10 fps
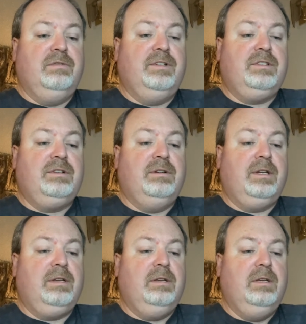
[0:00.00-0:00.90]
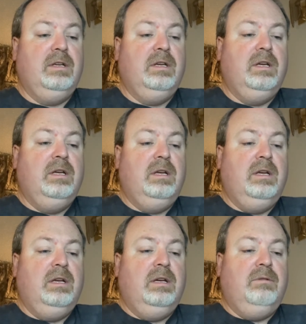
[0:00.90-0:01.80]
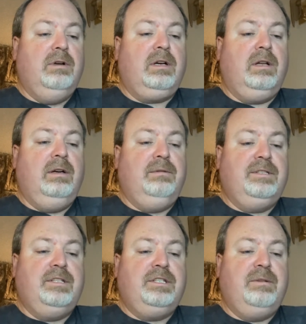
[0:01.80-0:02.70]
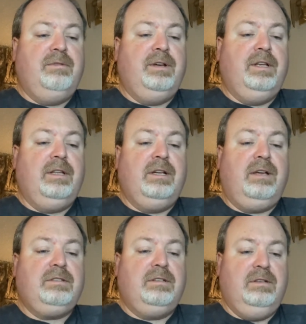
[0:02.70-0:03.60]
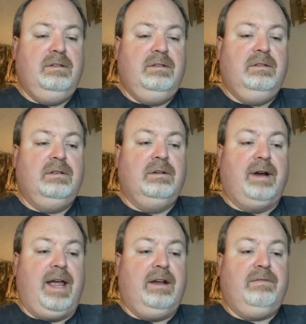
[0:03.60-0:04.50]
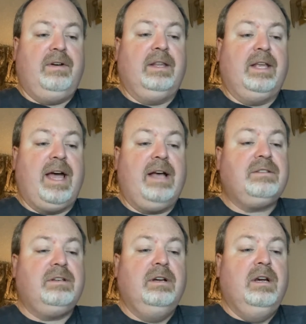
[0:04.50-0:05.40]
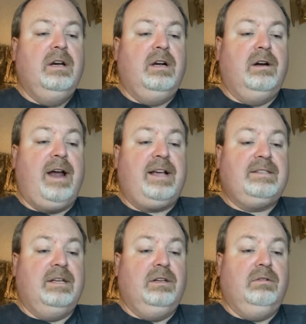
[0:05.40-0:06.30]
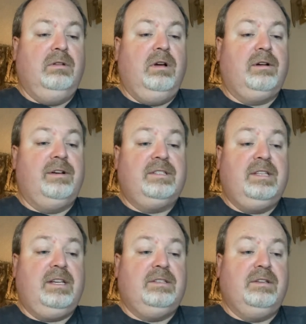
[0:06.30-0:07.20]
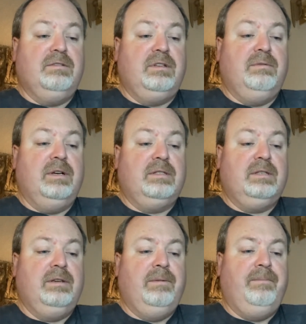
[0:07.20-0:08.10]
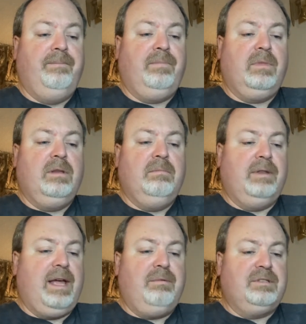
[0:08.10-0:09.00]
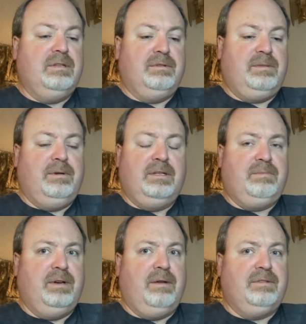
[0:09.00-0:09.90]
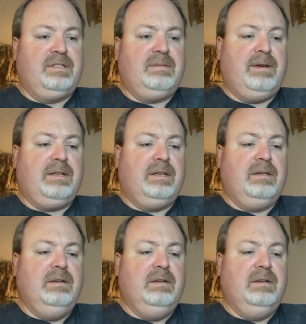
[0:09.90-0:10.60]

and stirred it. "What color was the shimmering in the dust?" her aunt finally asked, her accent no longer as thick as it usually was. But that wasn't the response Brienne was expecting.